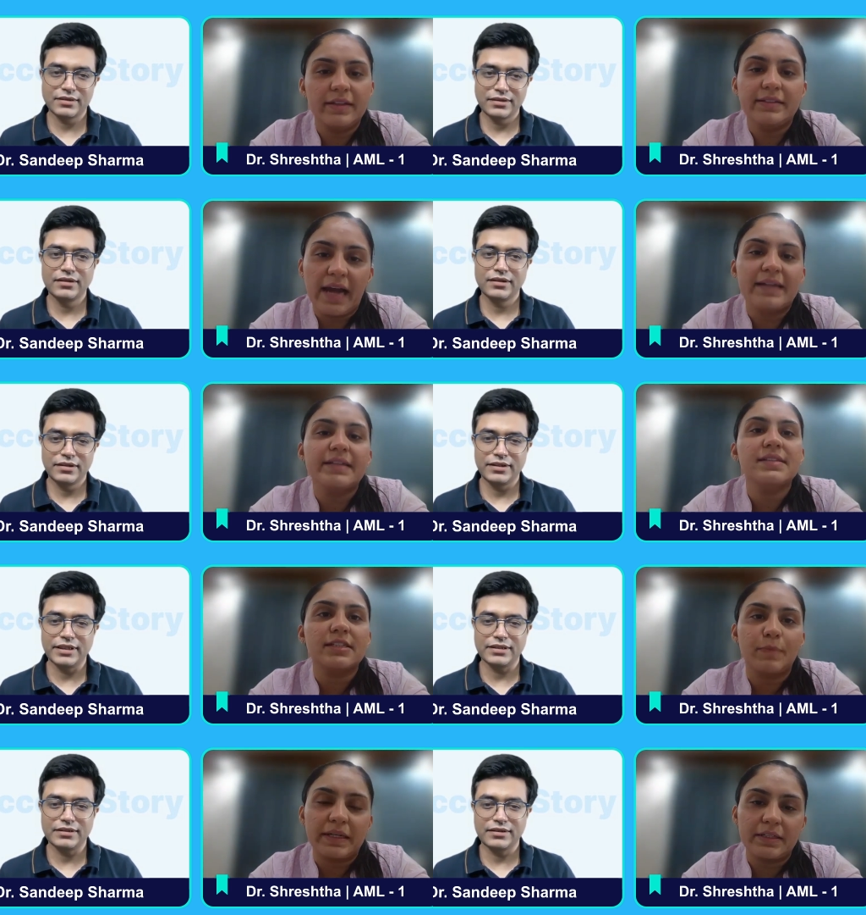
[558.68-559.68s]
Speaker 1: that is
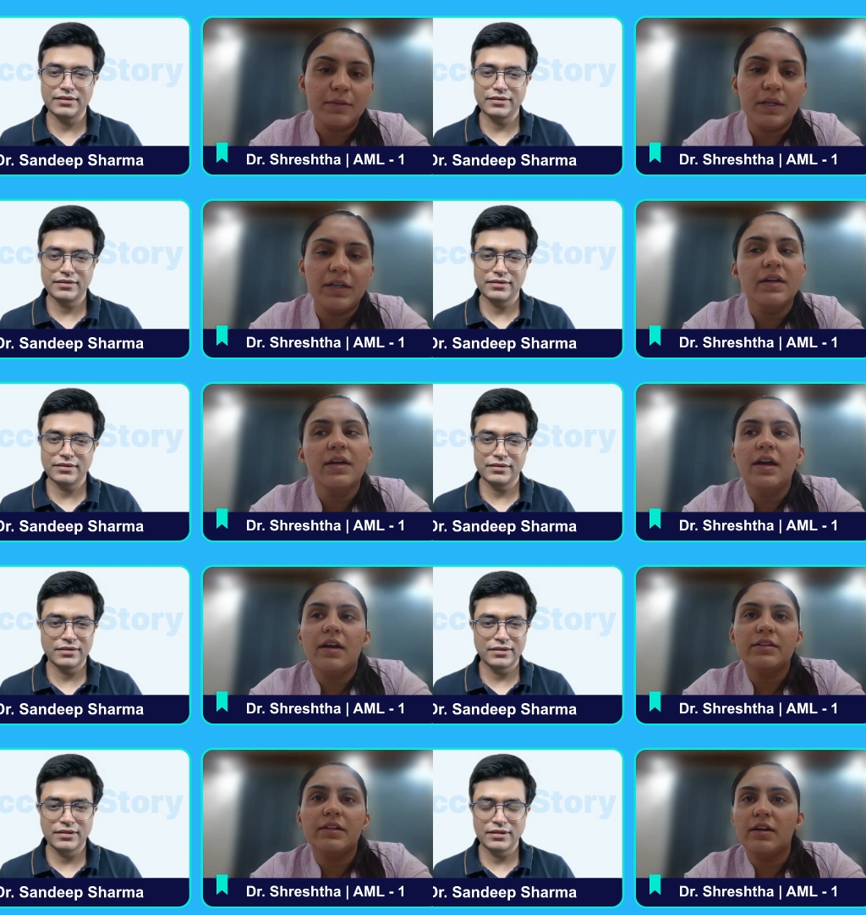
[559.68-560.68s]
expected. But
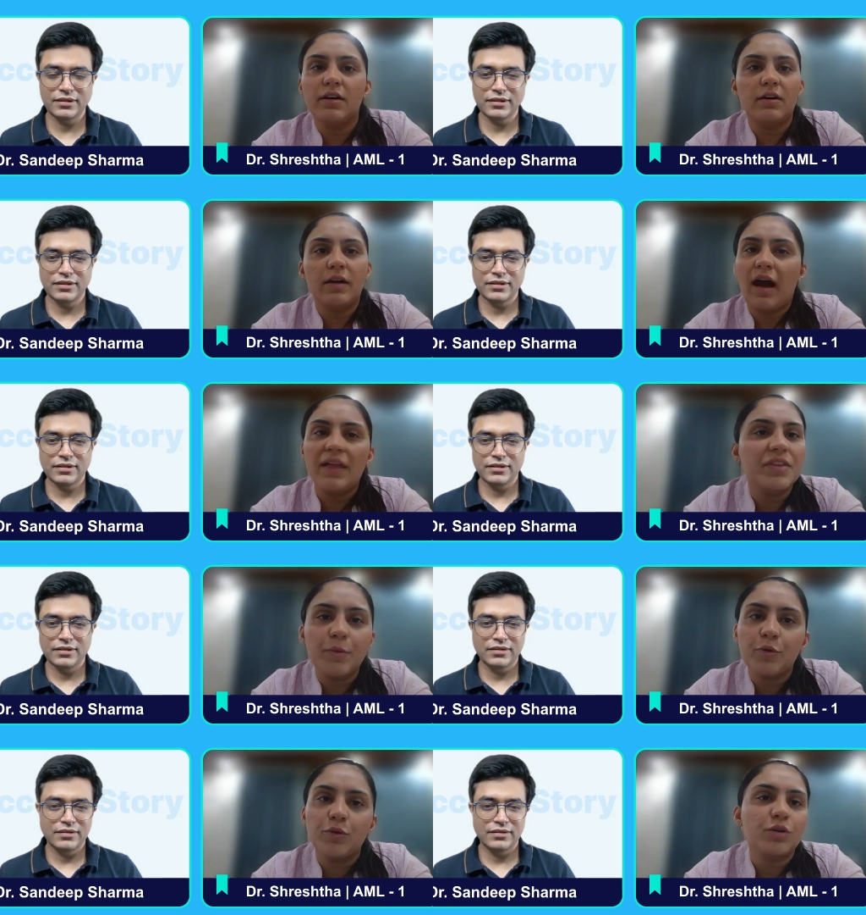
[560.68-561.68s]
the other
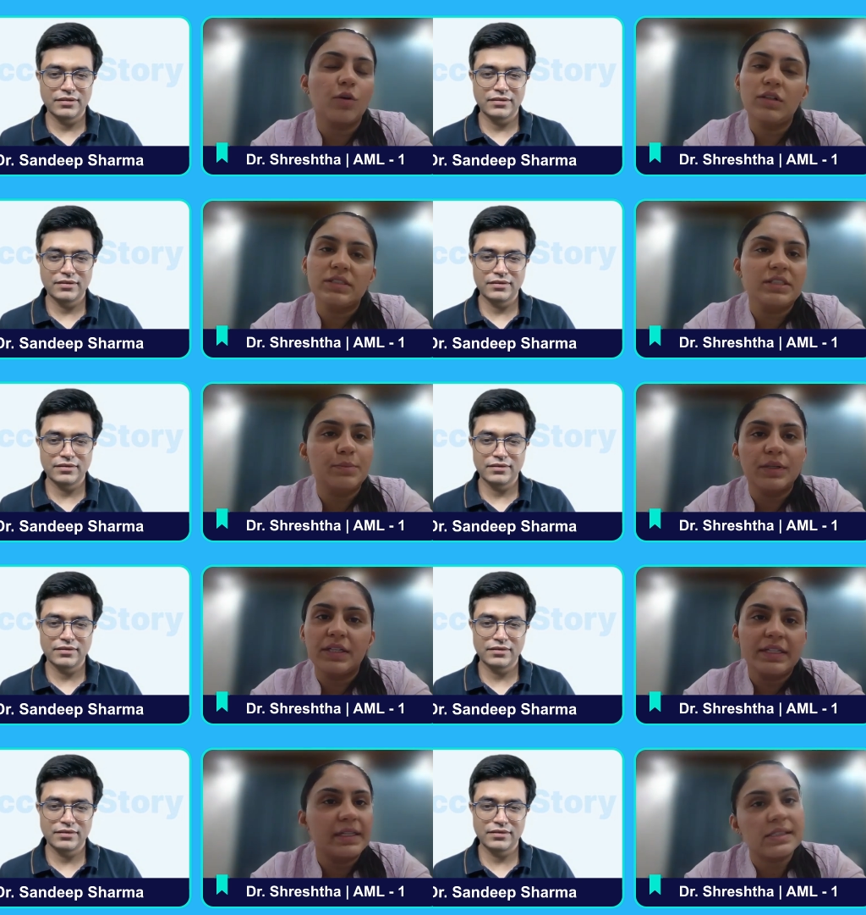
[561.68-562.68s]
protocols, deeper
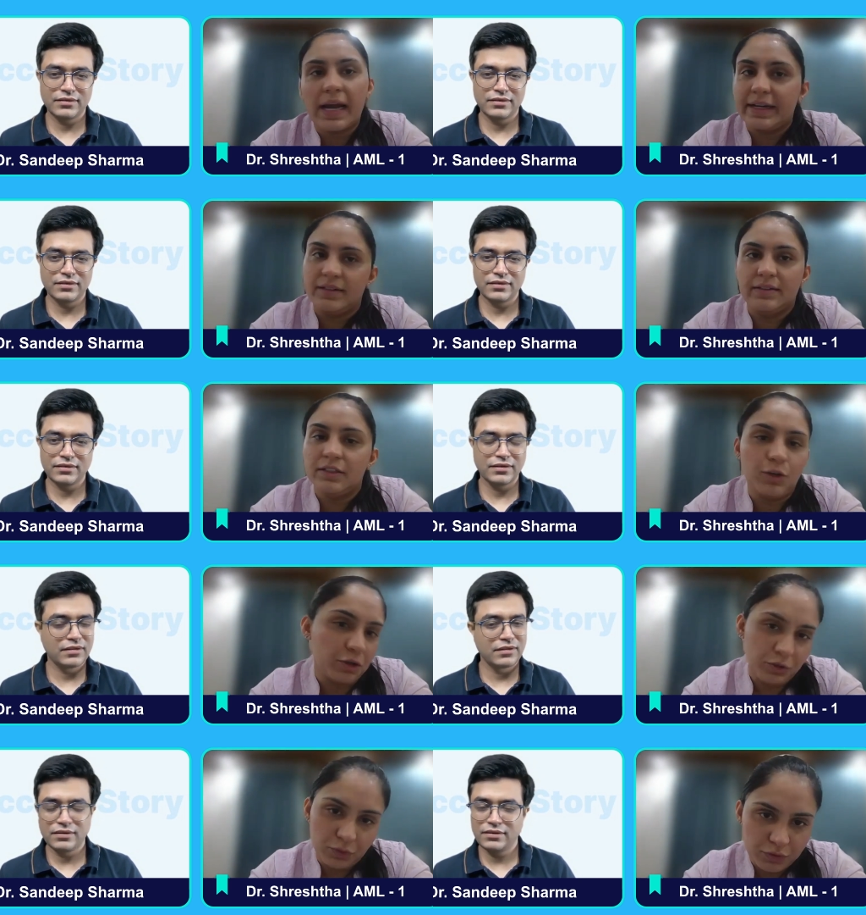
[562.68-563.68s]
details, I did
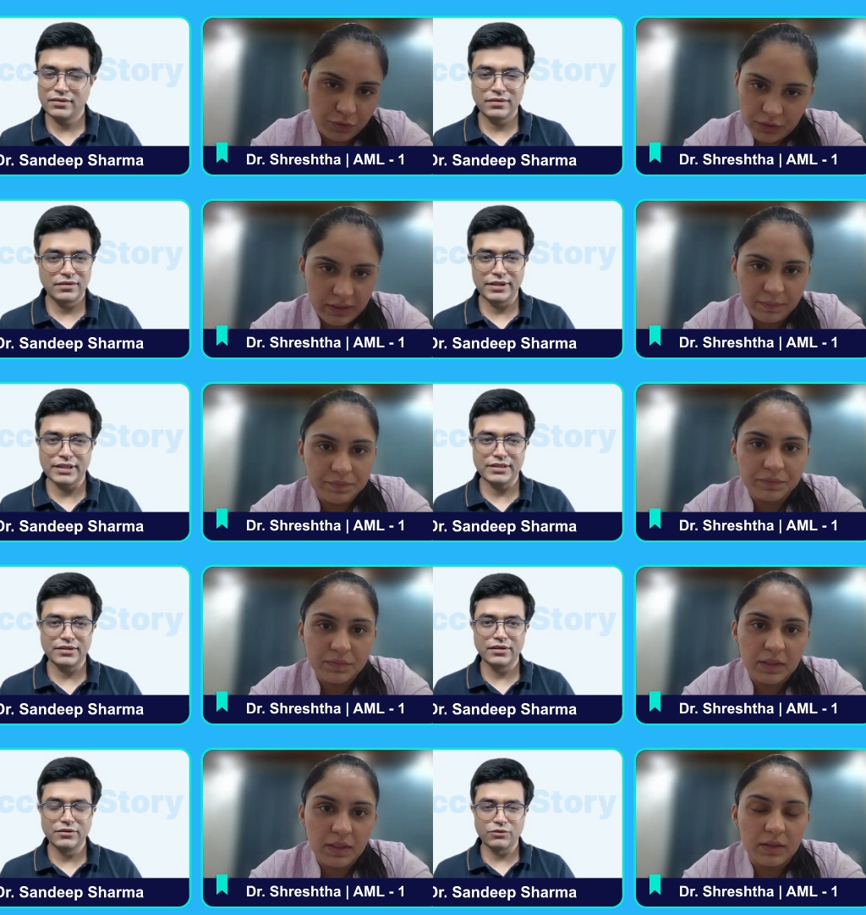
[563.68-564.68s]
not go through.
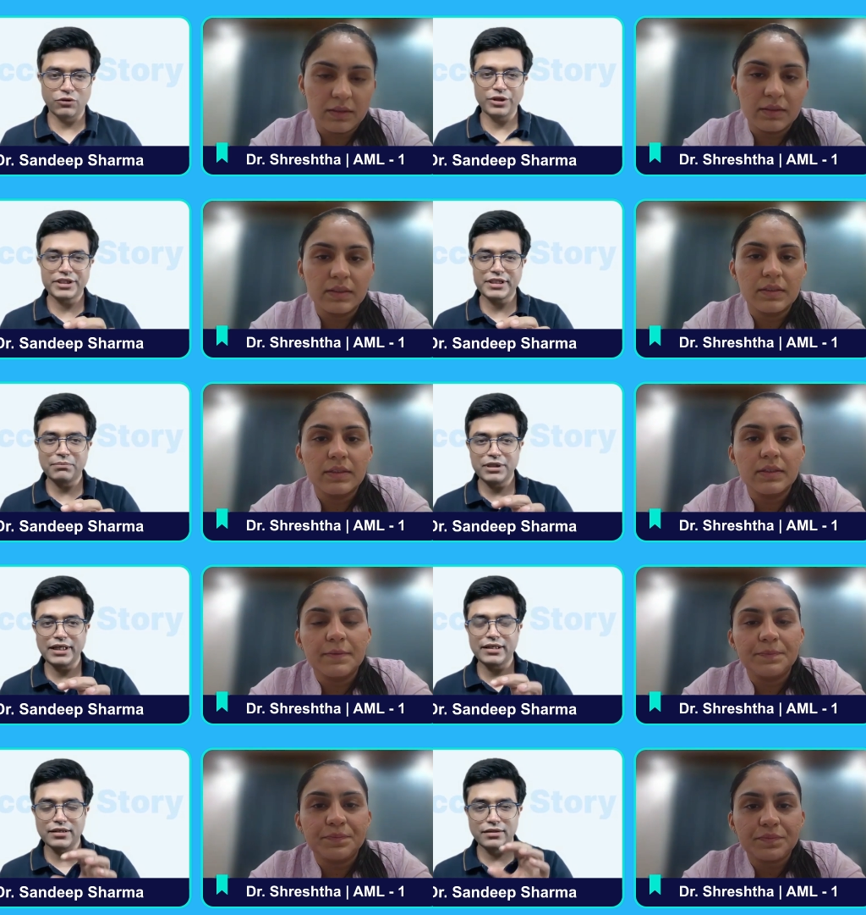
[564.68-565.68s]
Speaker 2: So, for example,
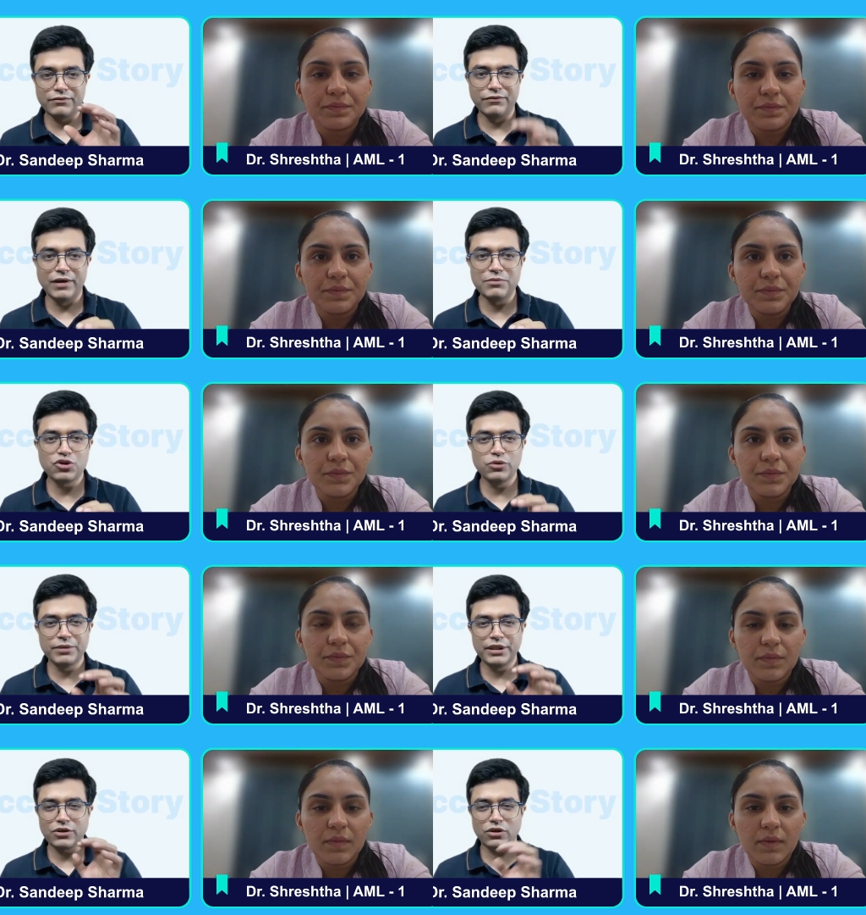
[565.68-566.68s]
like a uh, Wilms
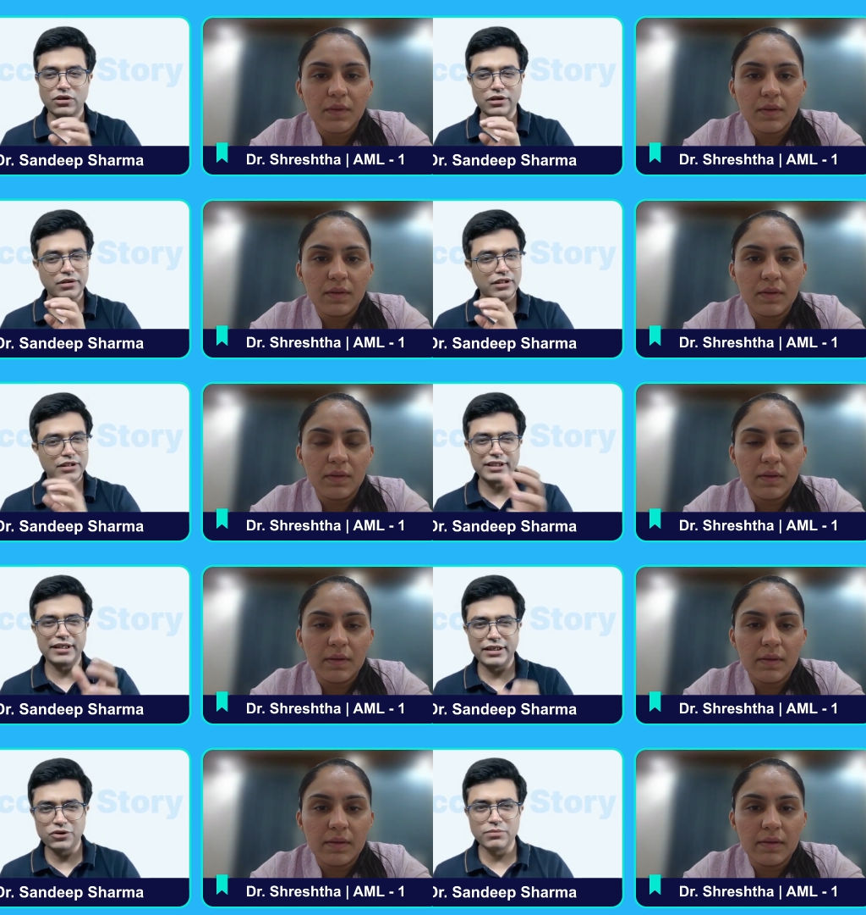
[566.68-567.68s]
tumor or say
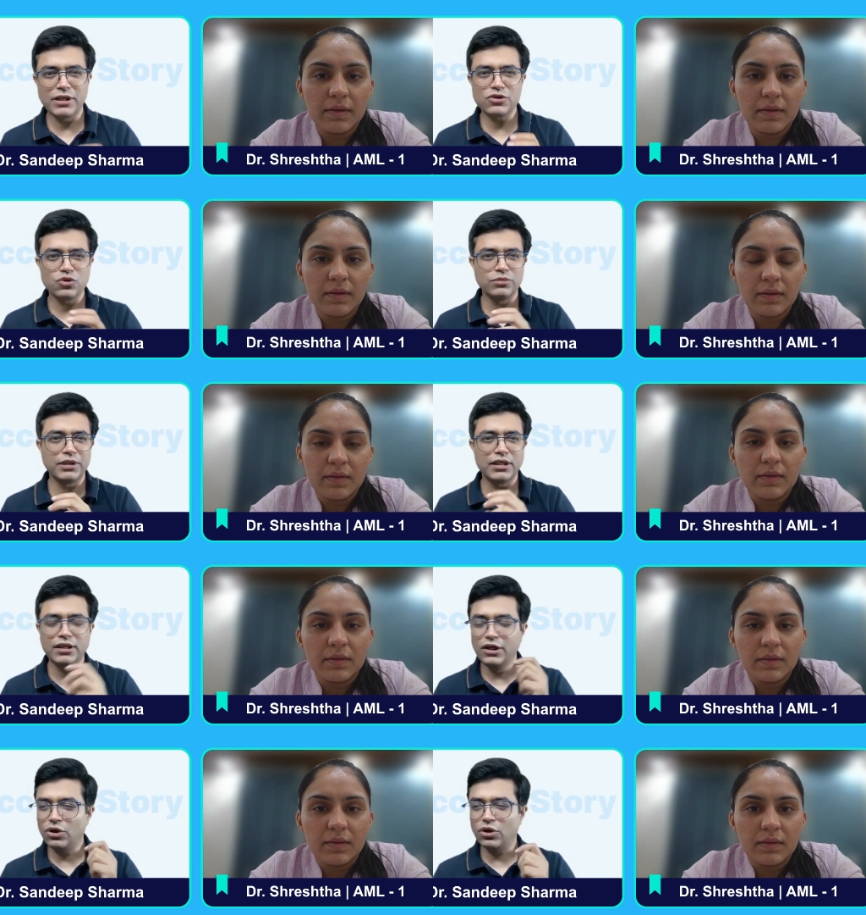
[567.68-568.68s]

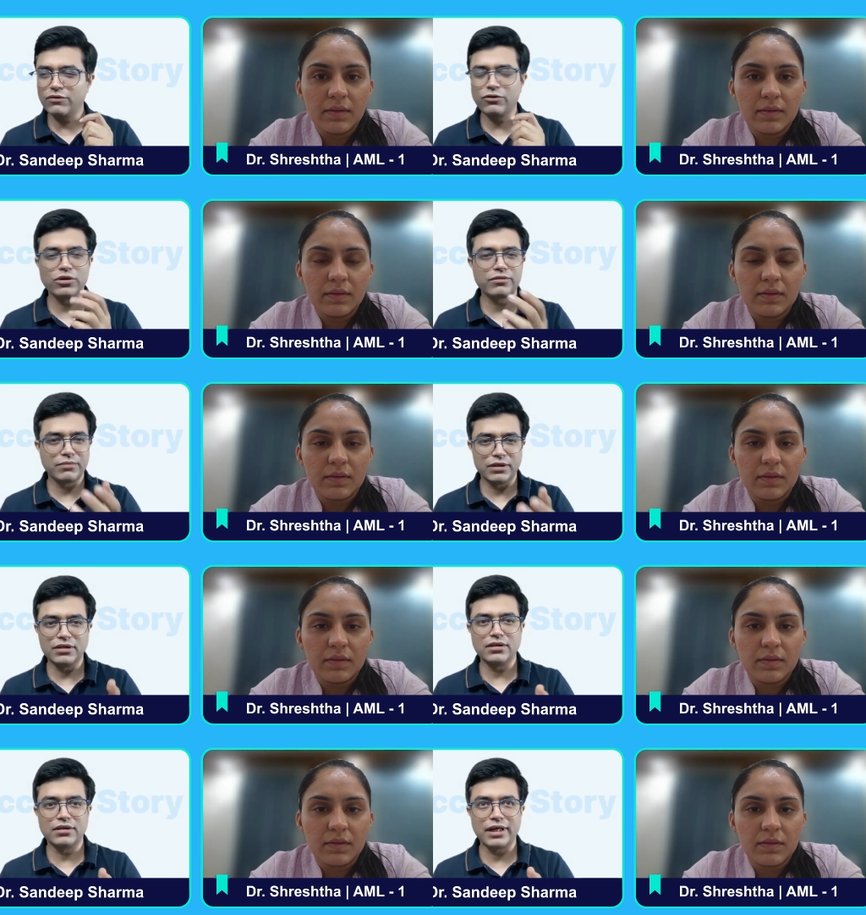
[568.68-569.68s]
retinoblastoma, or for
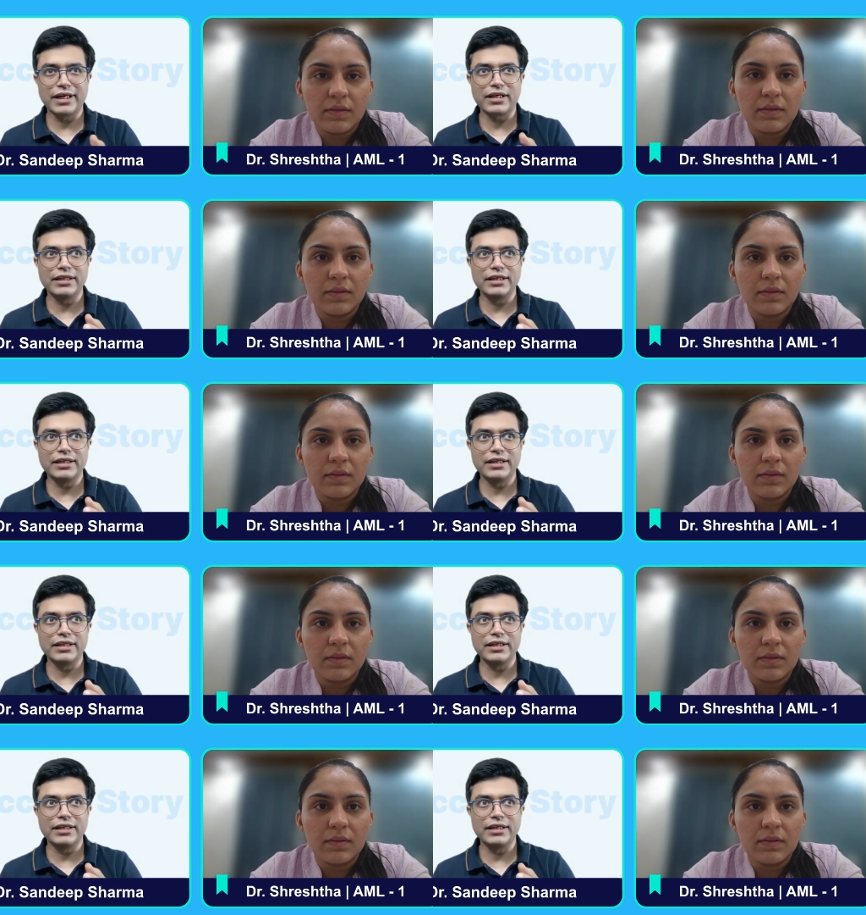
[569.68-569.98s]
uh, like